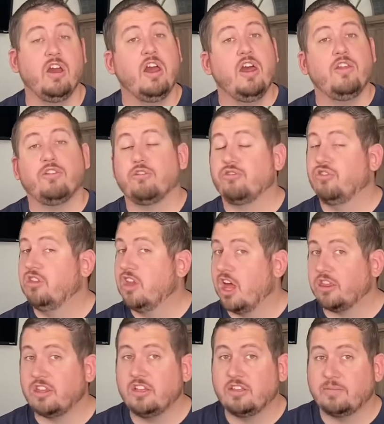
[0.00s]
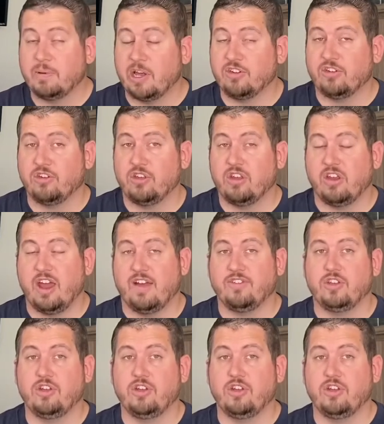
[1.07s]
There's nothing special that you have to do.